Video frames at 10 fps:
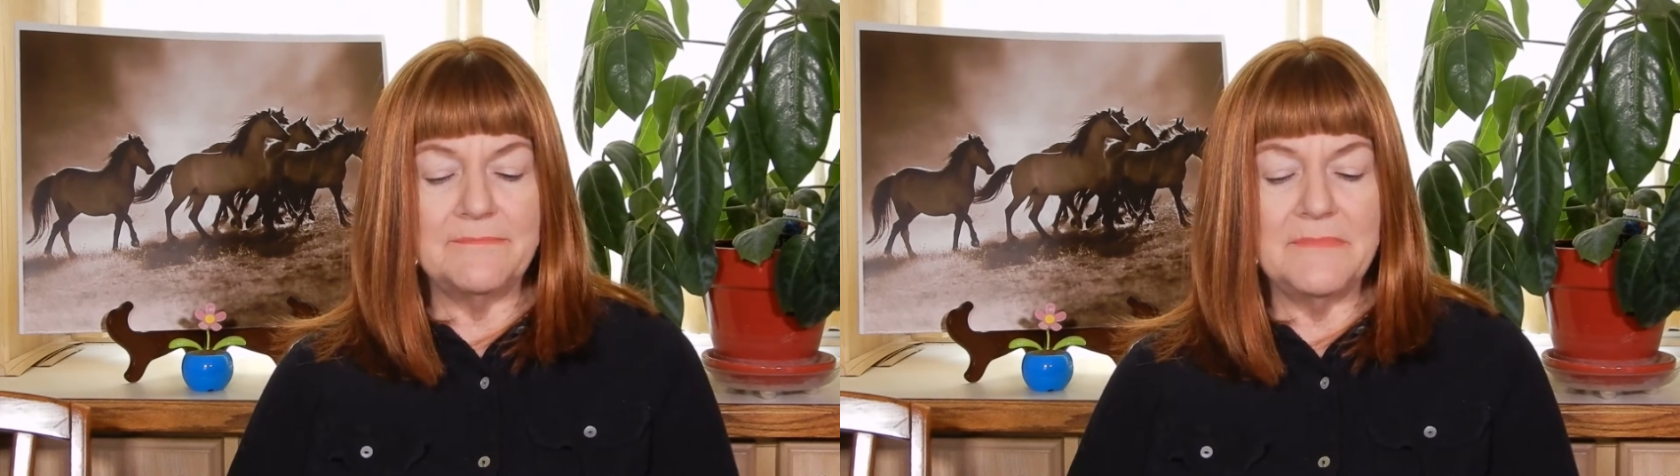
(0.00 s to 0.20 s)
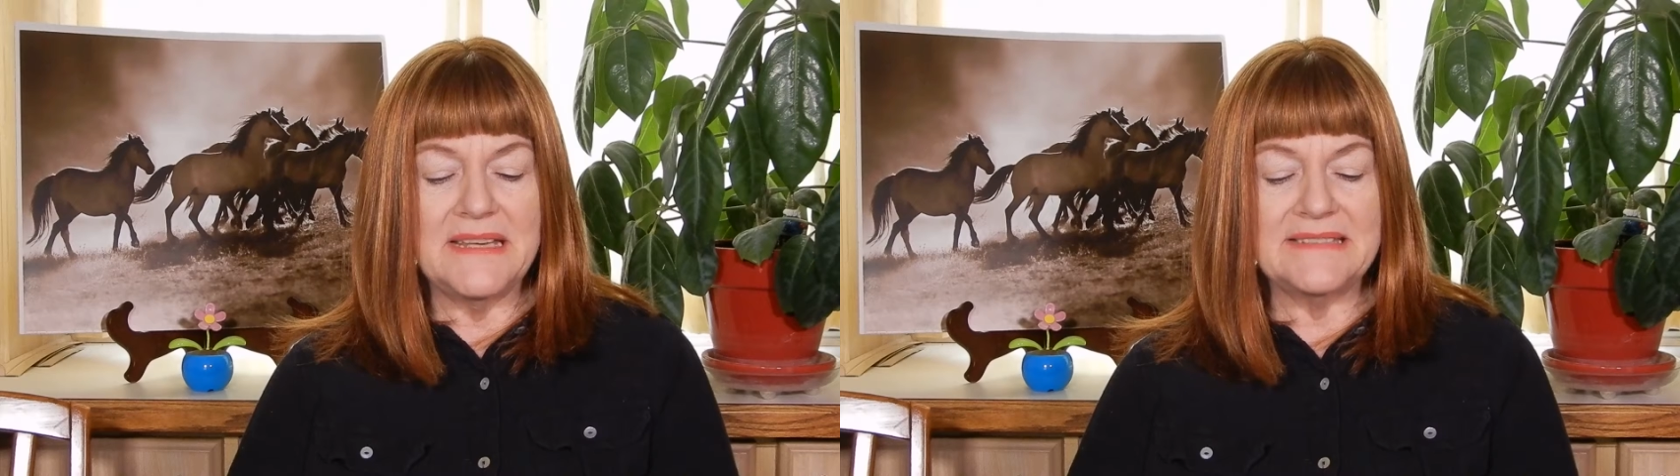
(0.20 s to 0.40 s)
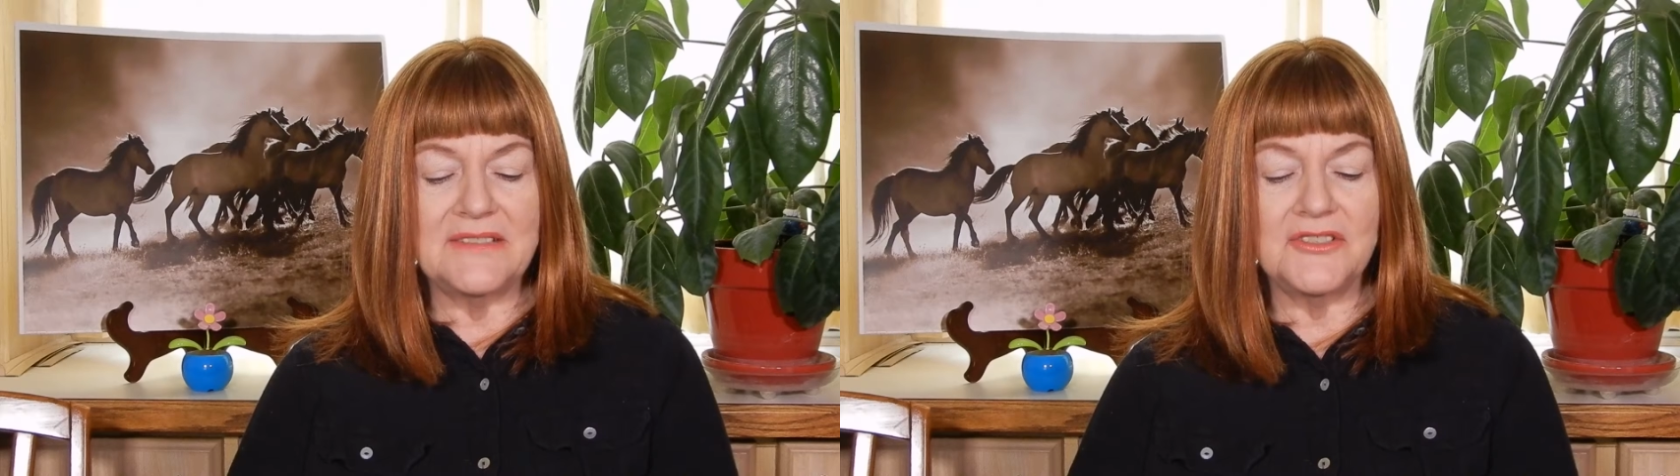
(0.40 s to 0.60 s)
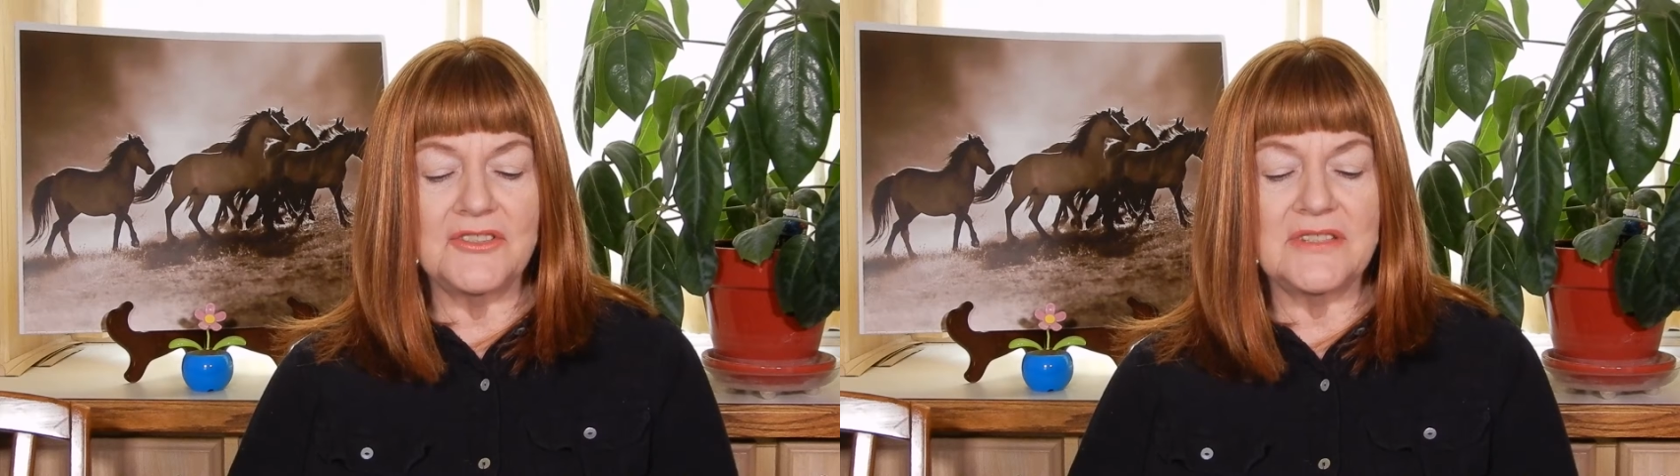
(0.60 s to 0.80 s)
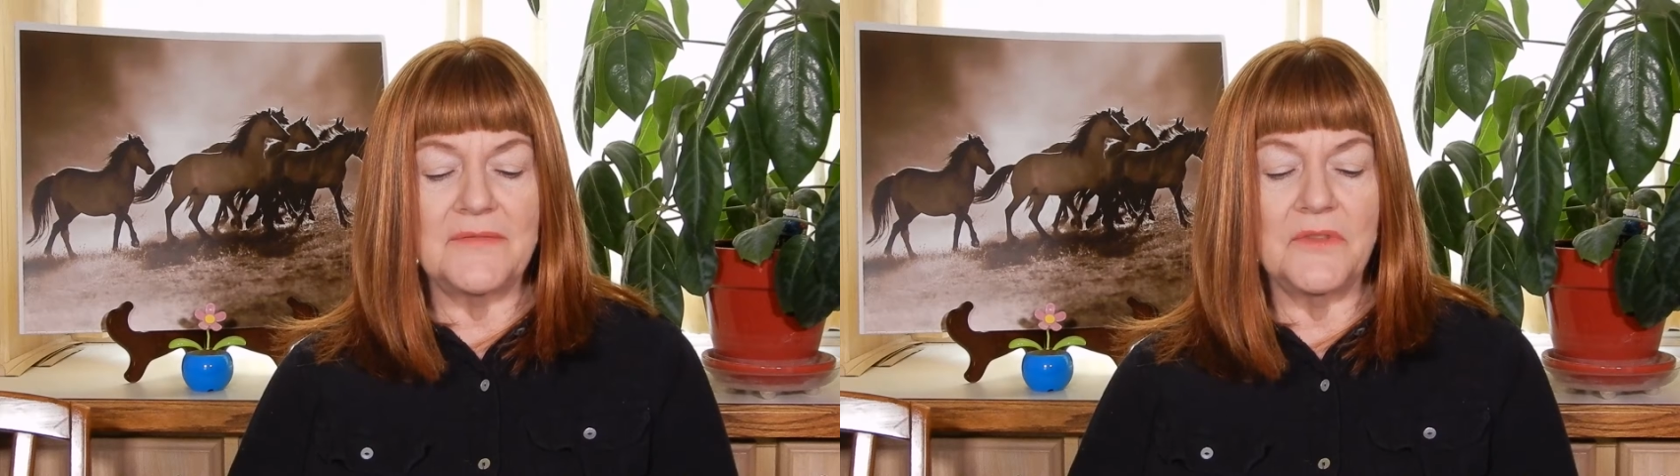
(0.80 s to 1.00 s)

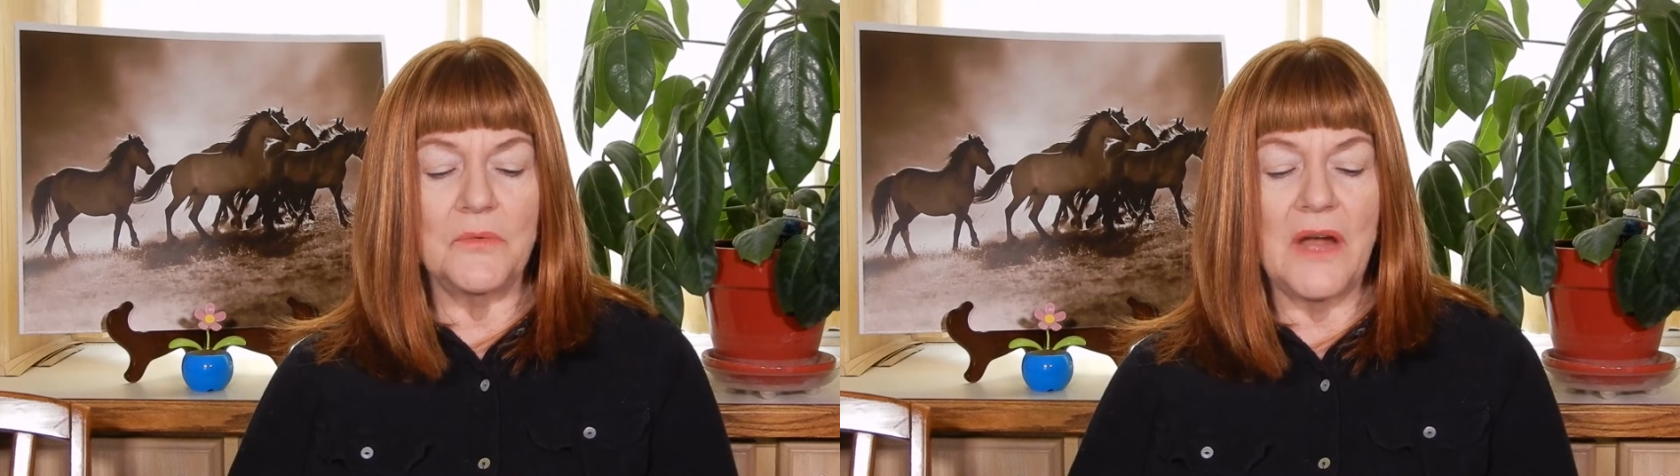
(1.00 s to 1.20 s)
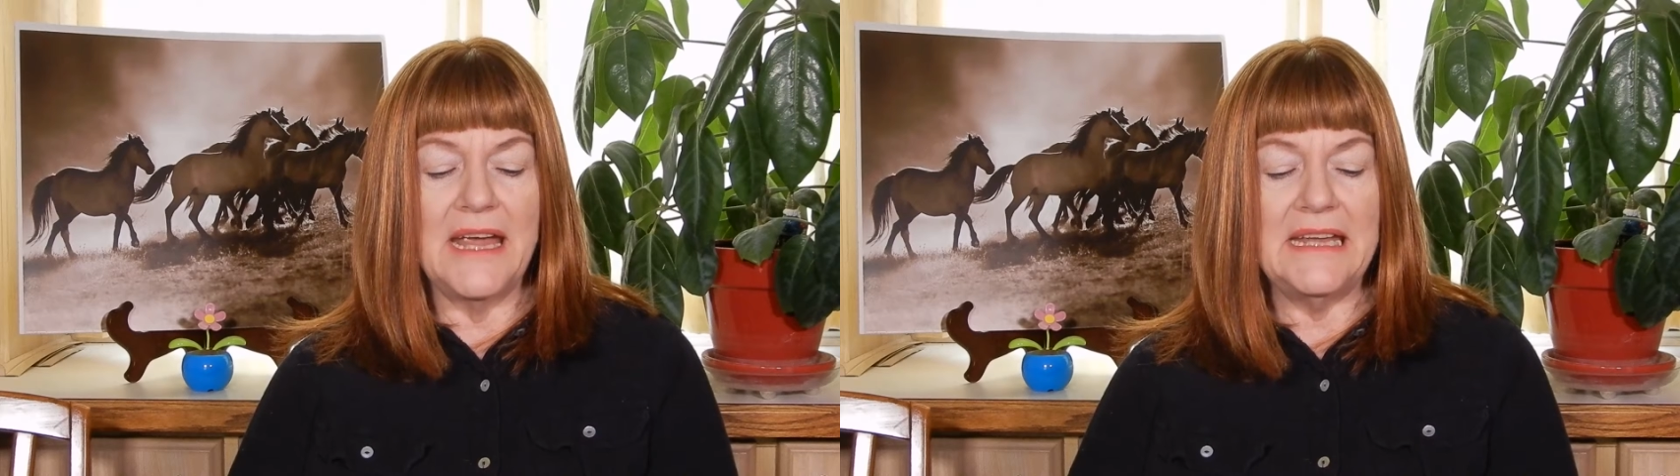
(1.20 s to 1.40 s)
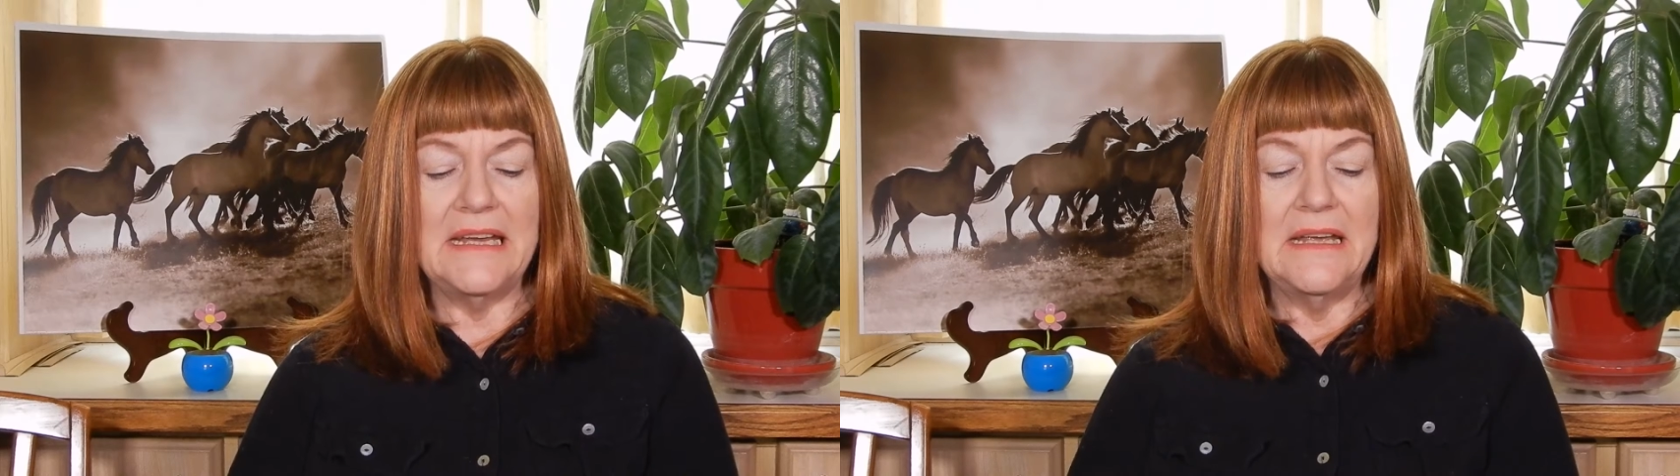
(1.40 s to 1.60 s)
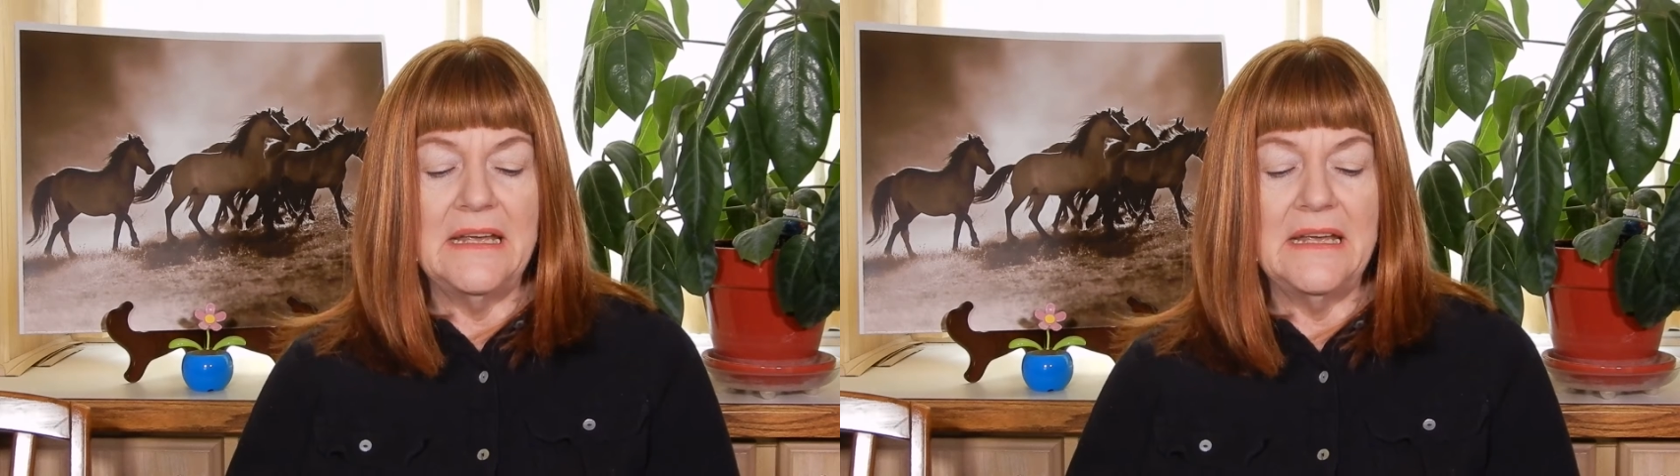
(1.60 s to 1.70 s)
Messengers of the Right,